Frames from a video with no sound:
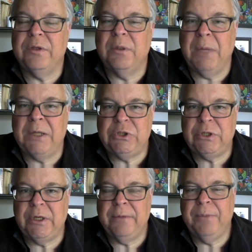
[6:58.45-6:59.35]

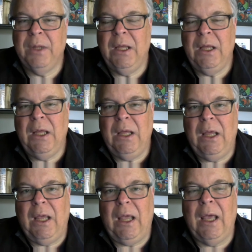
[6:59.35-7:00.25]
dementia.
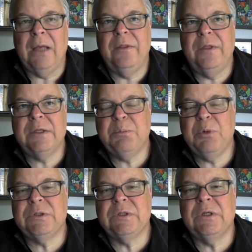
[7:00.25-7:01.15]
And this person